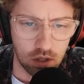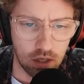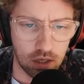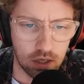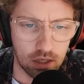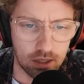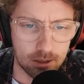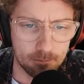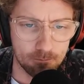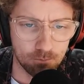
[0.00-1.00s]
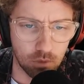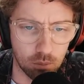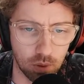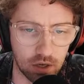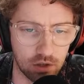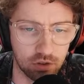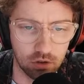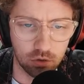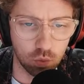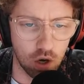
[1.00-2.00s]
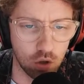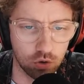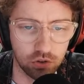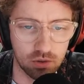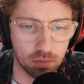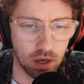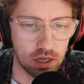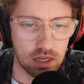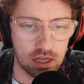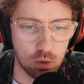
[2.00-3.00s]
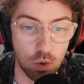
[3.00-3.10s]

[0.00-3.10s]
Butter's here as well. Good to see Butter here.